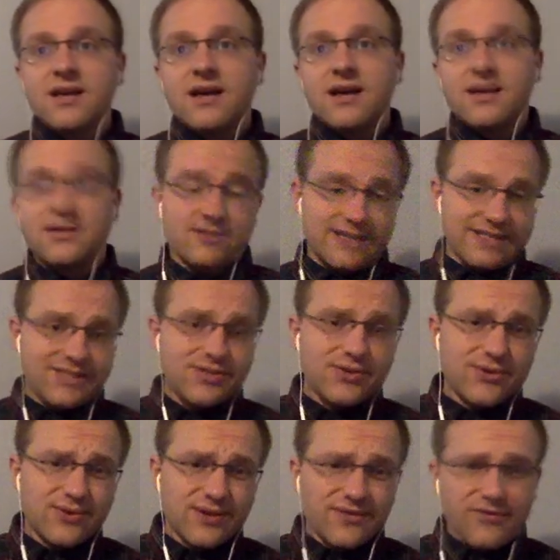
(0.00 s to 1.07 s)
so like
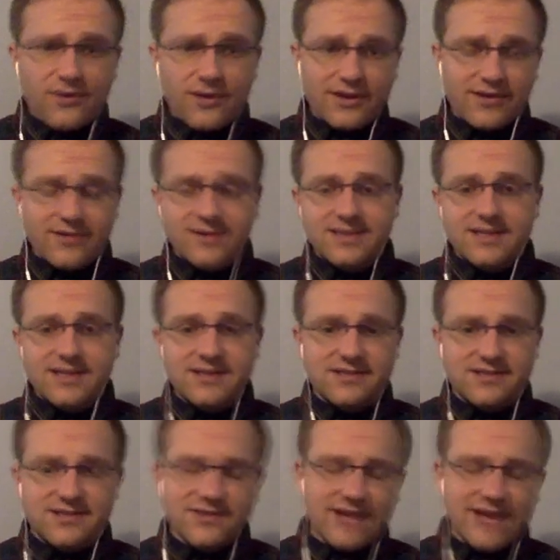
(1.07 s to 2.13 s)
2 to 4 degrees Celsius,
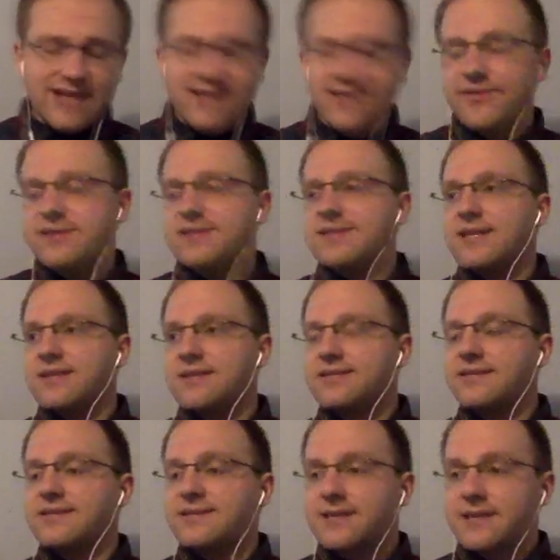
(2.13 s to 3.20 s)
2 to 8 degrees
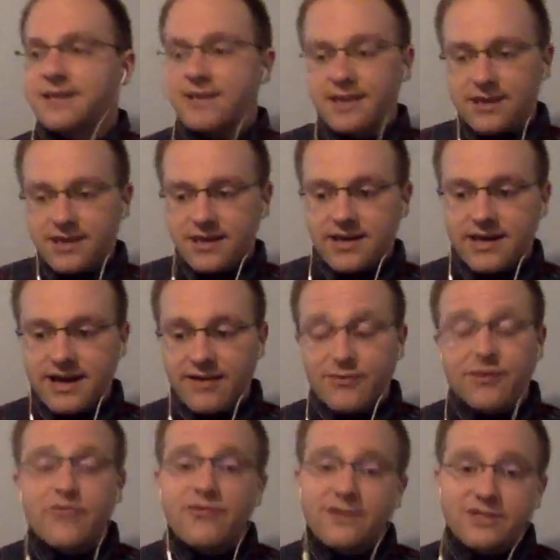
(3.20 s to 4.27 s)
Celsius, at
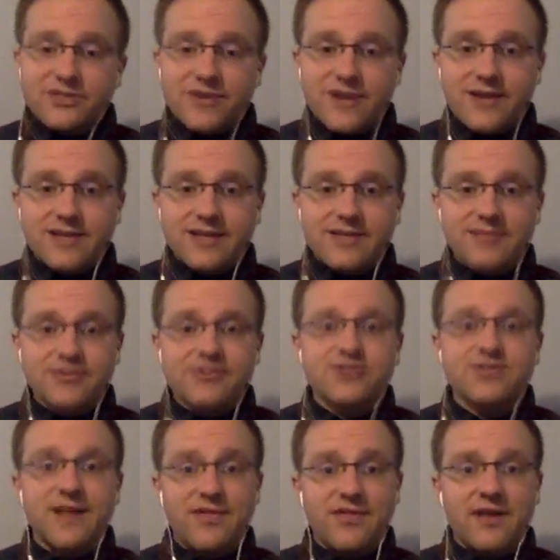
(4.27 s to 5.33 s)
refrigerator temperatures,
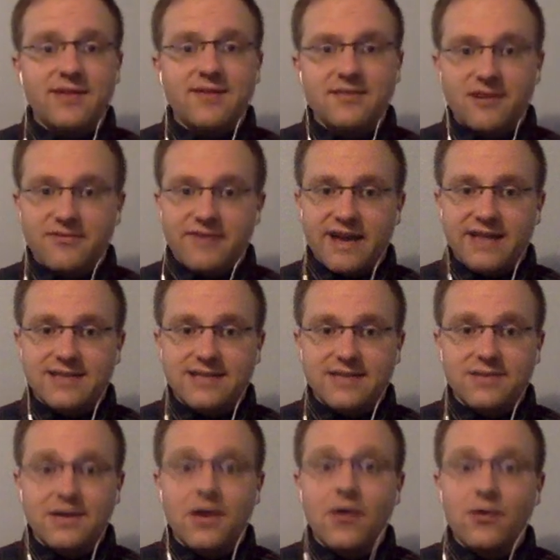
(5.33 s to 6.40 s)
they thought that their vaccine
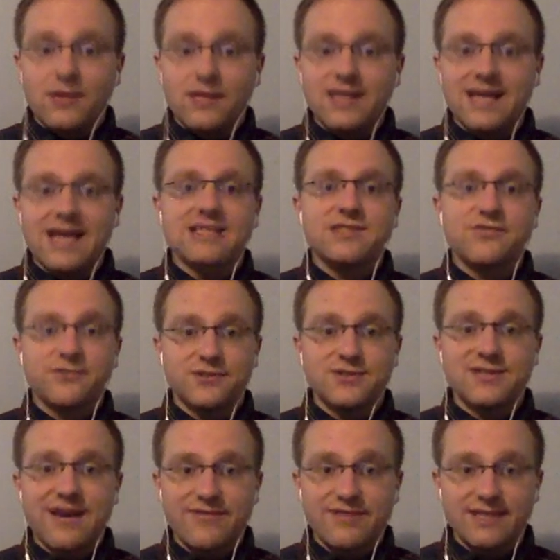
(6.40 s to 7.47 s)
would only last for
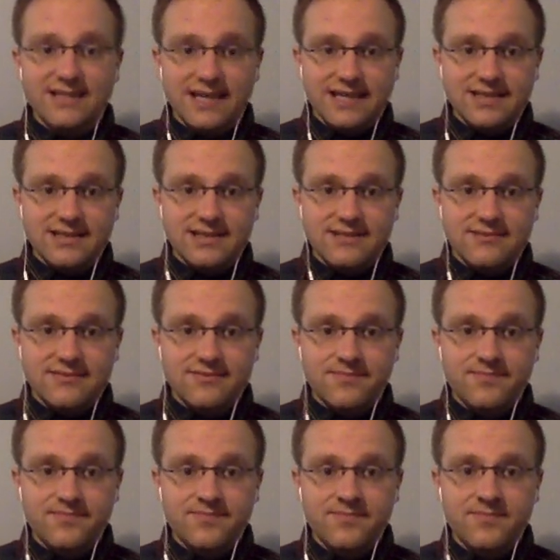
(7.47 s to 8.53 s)
7 days.
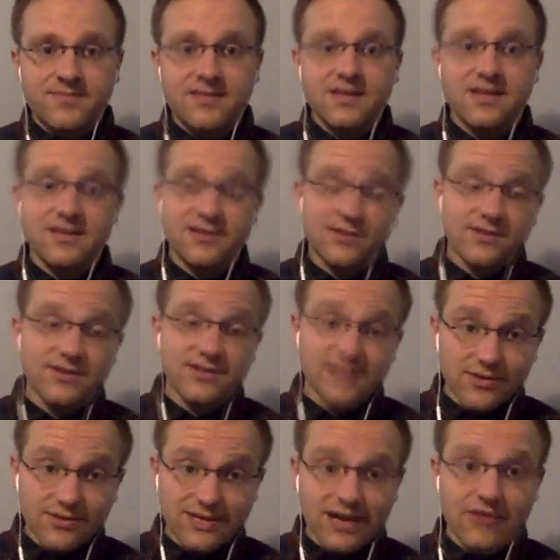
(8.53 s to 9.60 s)
Turns
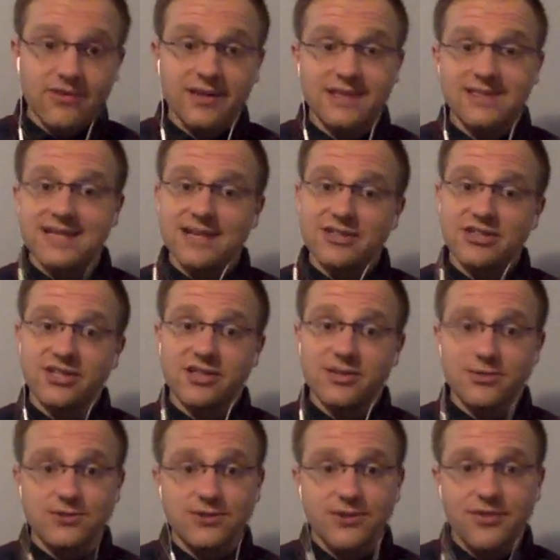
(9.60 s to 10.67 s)
out now that it's actually
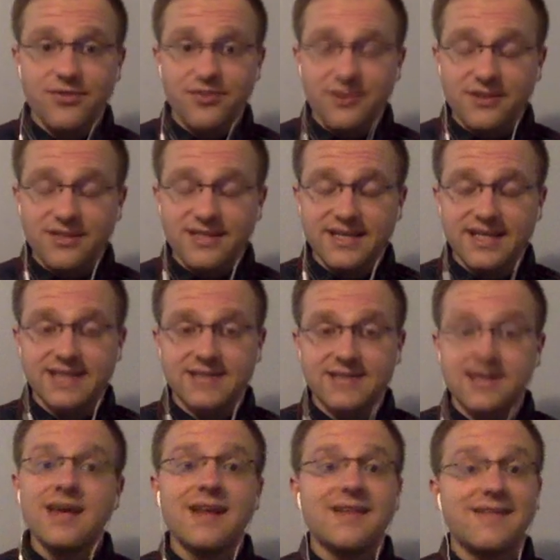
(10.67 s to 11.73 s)
closer to 30 days.
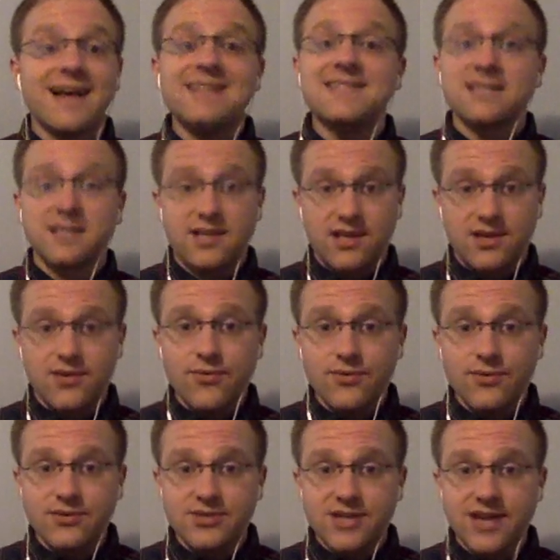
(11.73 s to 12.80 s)
That's
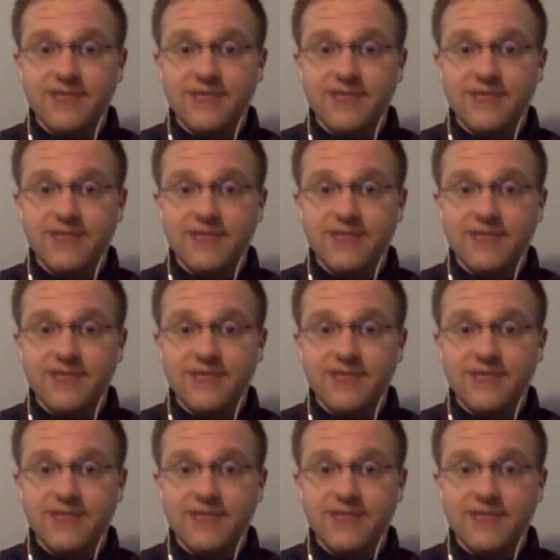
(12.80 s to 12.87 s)
huge.